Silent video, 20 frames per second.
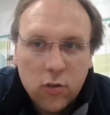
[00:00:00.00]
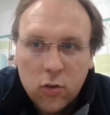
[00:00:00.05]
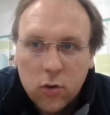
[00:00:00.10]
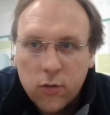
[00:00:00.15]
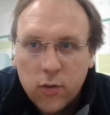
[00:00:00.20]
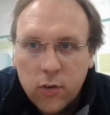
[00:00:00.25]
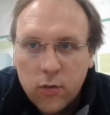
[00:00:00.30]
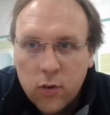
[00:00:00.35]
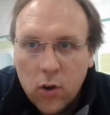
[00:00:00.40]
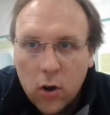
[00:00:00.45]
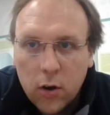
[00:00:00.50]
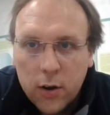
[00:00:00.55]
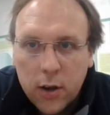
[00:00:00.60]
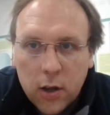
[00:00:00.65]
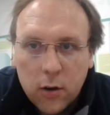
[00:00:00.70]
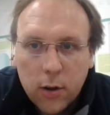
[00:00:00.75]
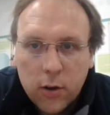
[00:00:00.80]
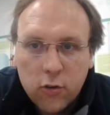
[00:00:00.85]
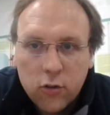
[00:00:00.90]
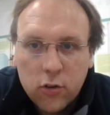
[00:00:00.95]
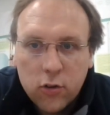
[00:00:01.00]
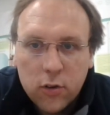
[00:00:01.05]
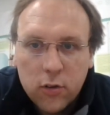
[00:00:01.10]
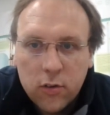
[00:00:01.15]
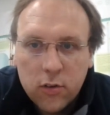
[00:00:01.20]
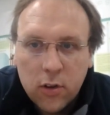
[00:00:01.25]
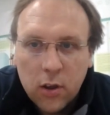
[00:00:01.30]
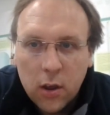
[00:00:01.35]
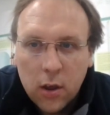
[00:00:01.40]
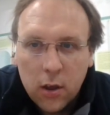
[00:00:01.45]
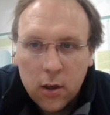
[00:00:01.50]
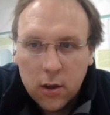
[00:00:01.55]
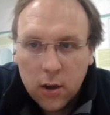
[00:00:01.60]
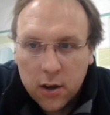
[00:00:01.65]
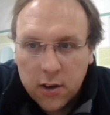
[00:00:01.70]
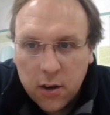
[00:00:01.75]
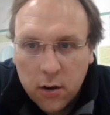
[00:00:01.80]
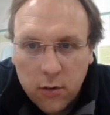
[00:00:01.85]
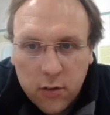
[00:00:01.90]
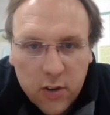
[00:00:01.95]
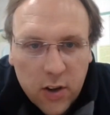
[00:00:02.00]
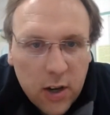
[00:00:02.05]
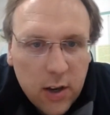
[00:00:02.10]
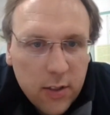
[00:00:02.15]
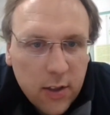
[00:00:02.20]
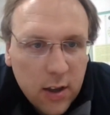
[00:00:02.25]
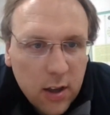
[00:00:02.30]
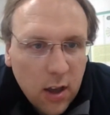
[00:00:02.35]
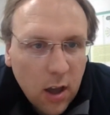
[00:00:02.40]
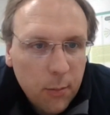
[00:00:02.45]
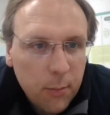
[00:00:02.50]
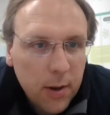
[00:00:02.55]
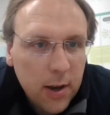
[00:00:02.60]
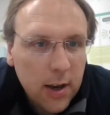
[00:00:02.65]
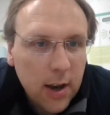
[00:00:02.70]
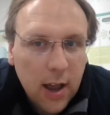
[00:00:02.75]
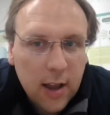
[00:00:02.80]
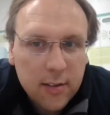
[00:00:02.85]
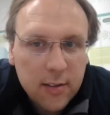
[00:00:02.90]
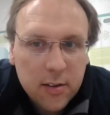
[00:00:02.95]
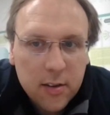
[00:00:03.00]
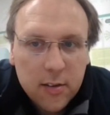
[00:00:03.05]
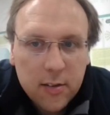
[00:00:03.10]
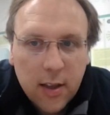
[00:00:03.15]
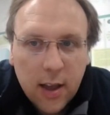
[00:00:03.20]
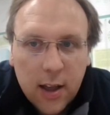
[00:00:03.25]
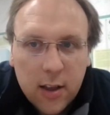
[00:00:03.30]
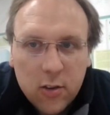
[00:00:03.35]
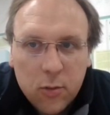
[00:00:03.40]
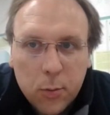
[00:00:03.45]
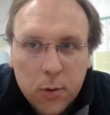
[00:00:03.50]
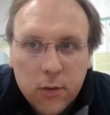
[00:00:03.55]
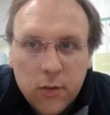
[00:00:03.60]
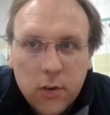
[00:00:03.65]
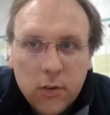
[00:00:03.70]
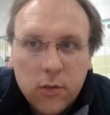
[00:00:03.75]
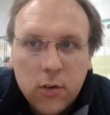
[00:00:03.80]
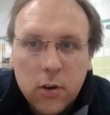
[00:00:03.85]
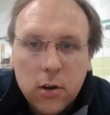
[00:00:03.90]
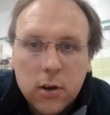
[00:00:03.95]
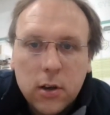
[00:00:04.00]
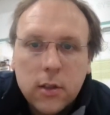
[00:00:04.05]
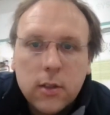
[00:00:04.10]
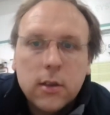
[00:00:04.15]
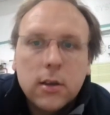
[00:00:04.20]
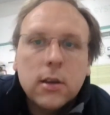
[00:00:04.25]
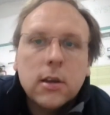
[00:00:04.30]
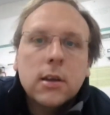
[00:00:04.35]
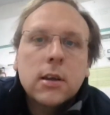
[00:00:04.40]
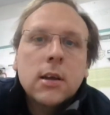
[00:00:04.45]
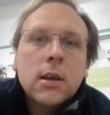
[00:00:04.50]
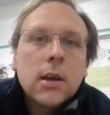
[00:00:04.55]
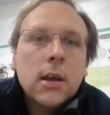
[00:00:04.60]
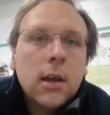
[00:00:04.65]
So if you've got any questions, I don't see anything come in as it stands, but if you've got anything,